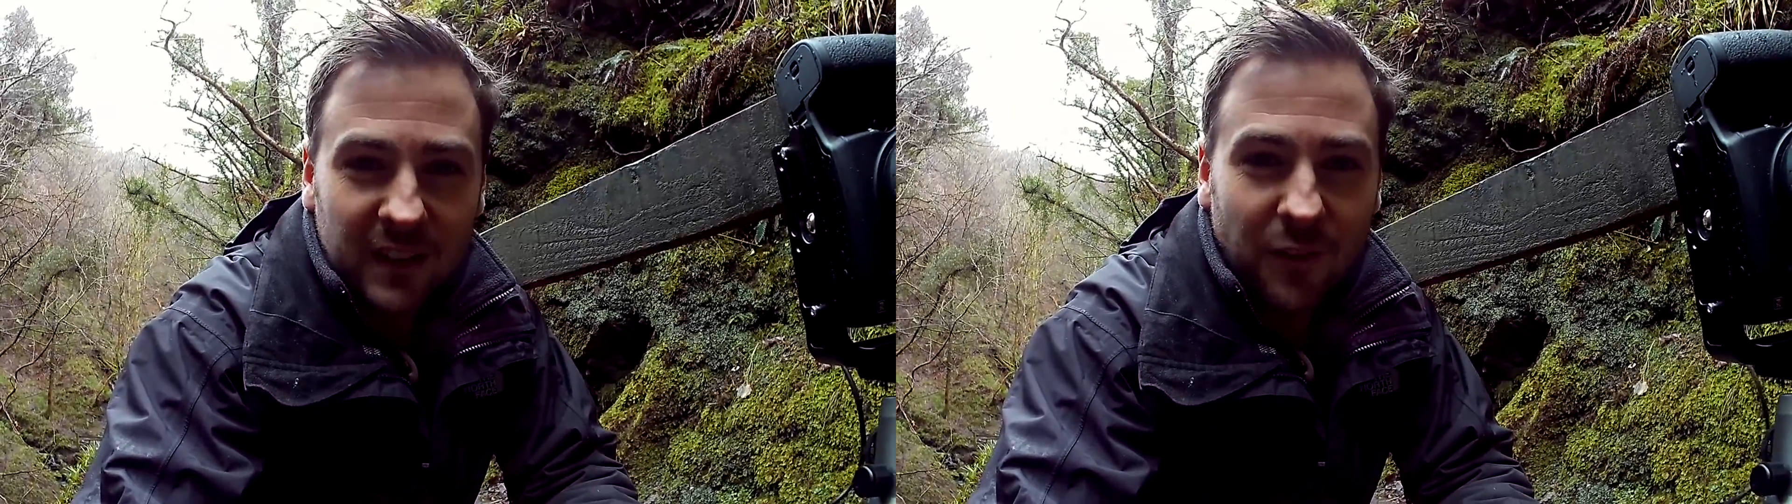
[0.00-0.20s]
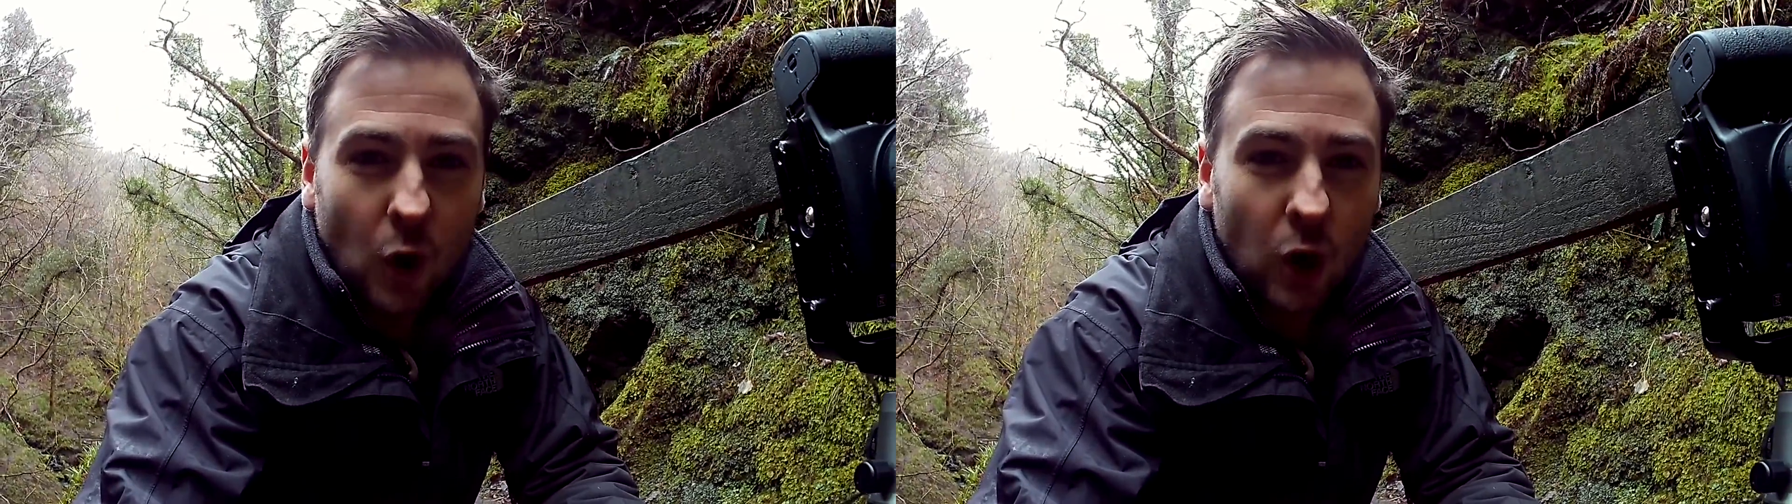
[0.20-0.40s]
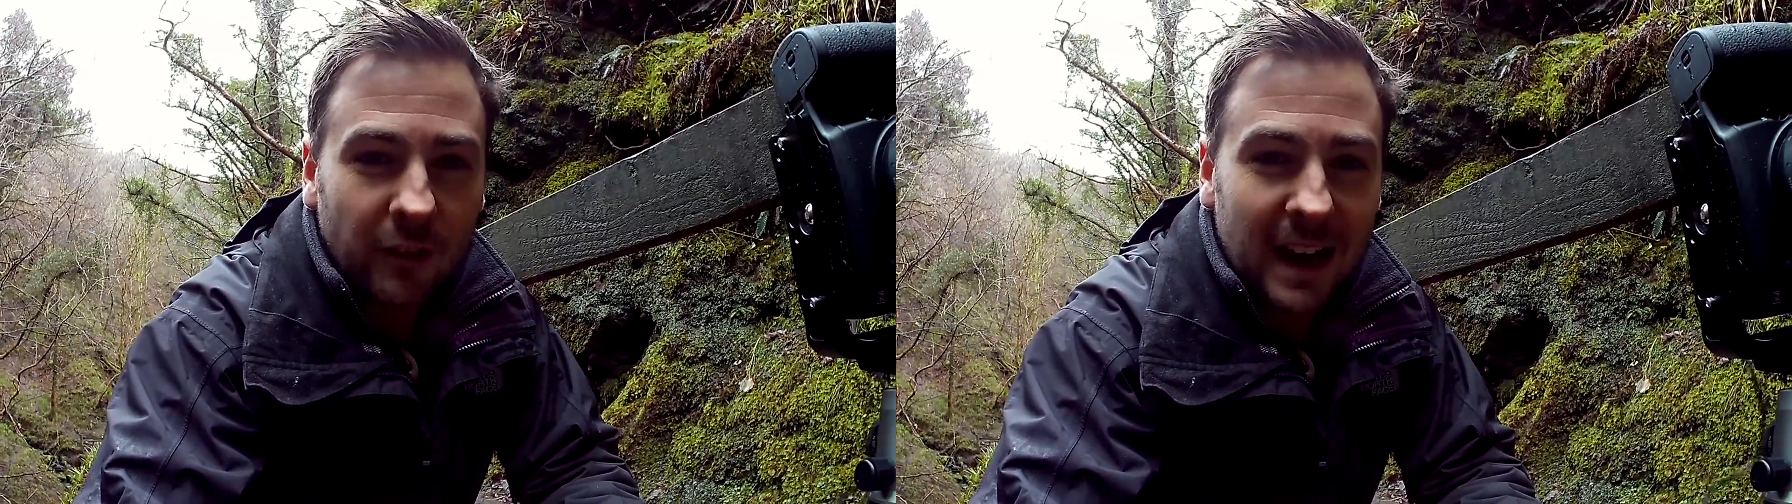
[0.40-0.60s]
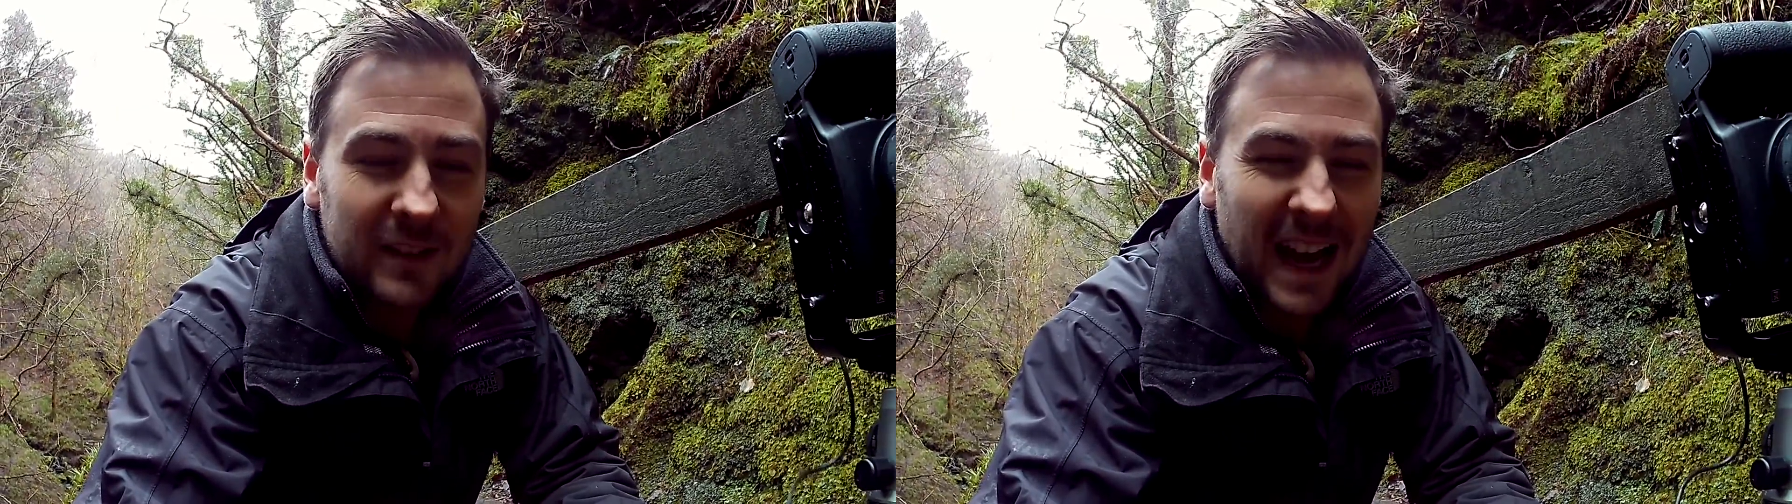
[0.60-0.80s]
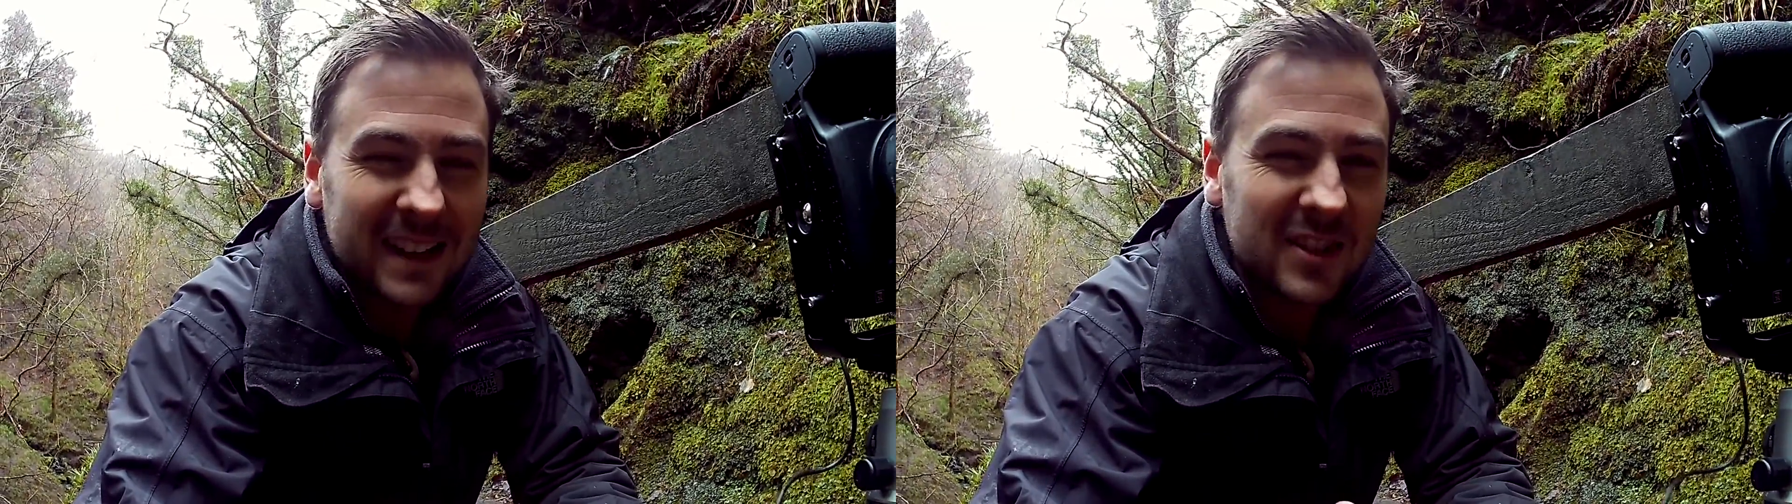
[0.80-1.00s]
the foreground
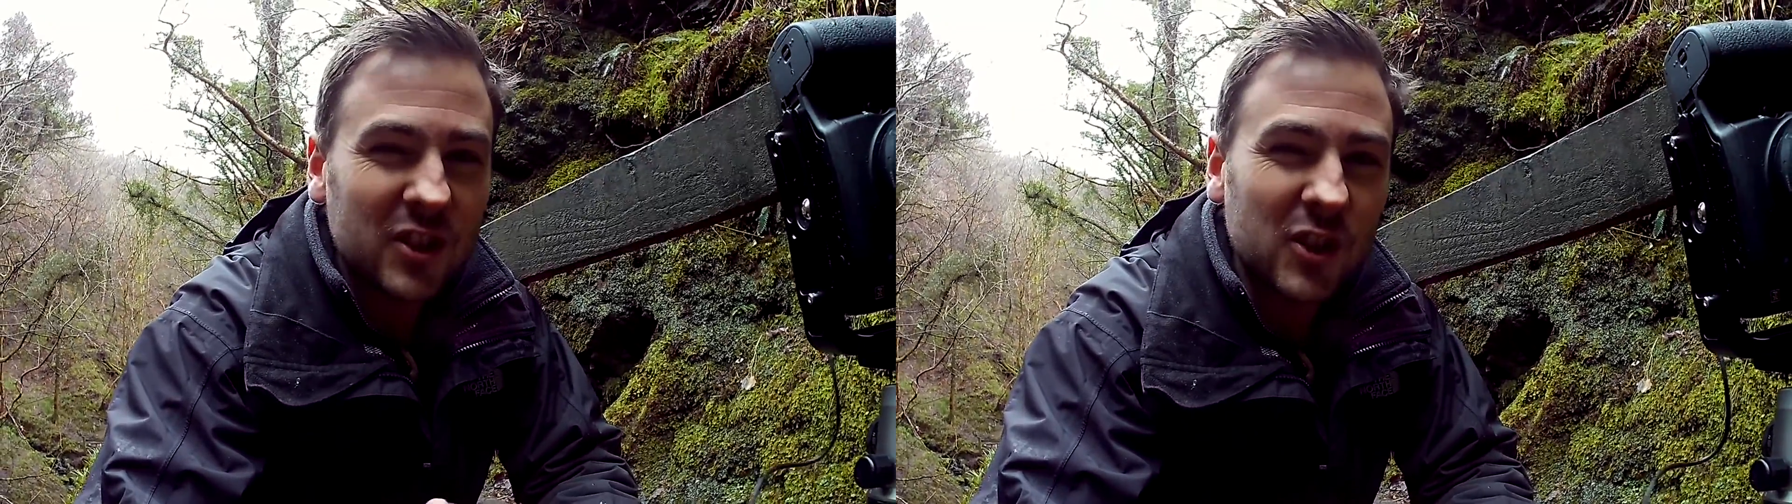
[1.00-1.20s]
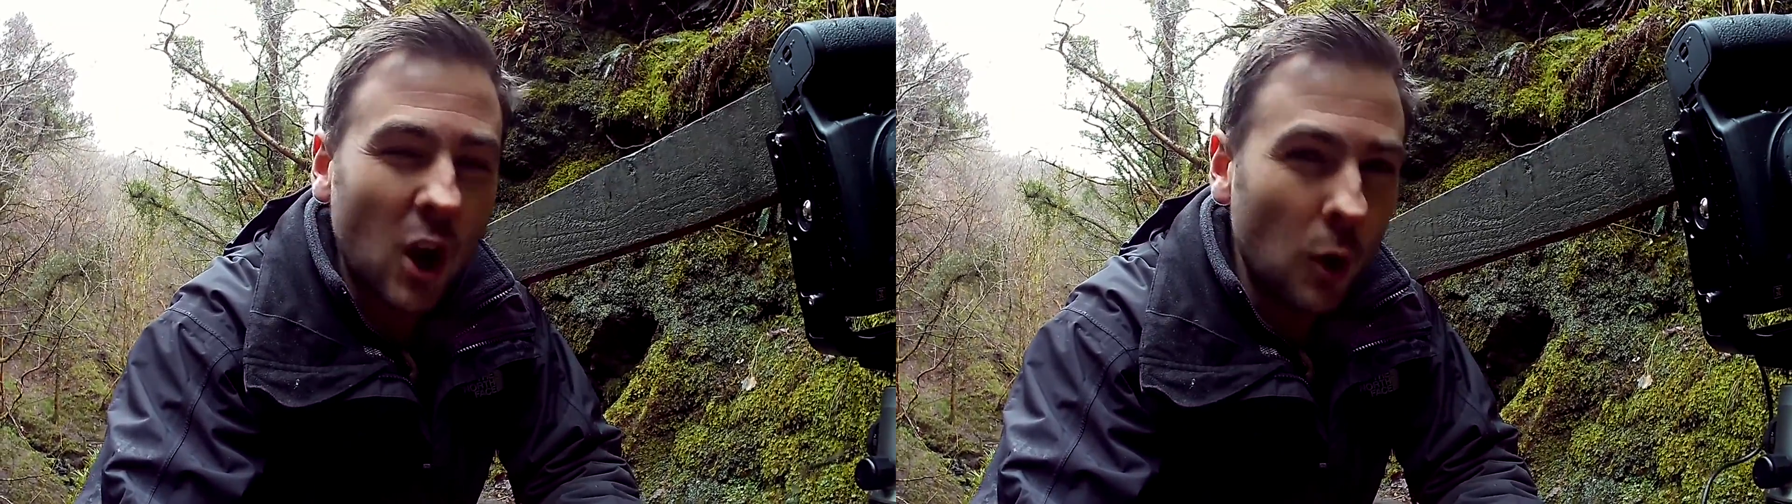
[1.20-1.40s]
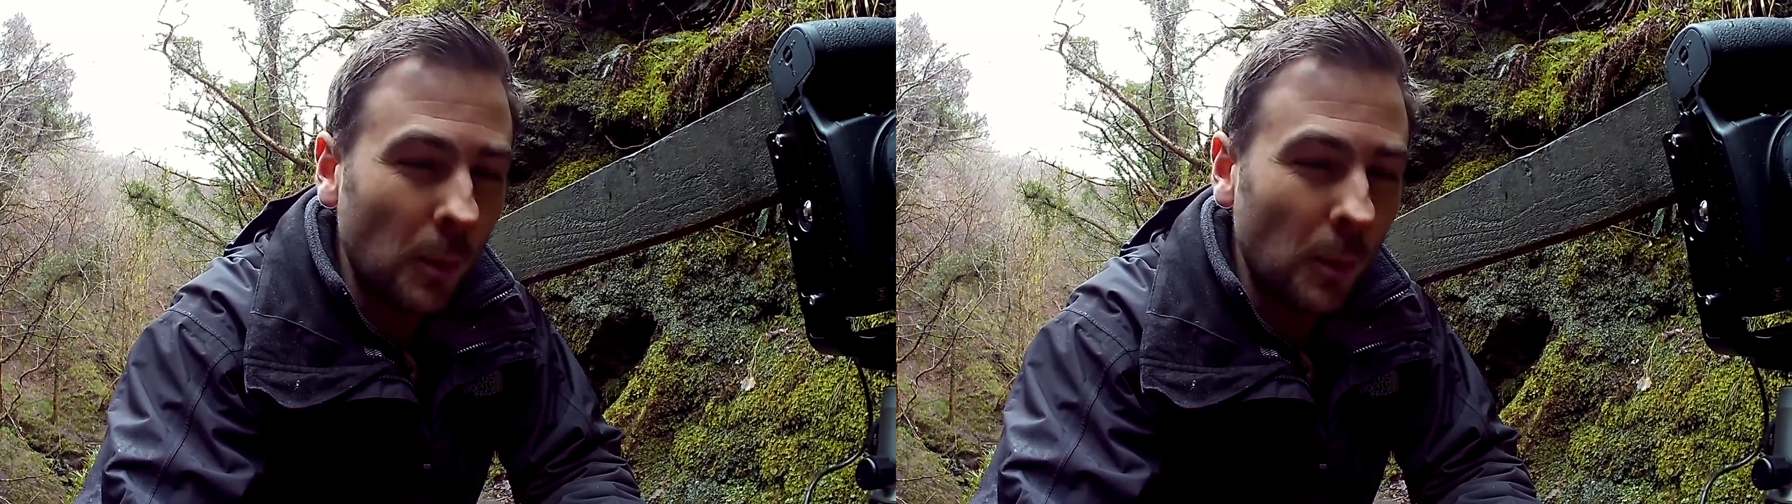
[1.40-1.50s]
adds so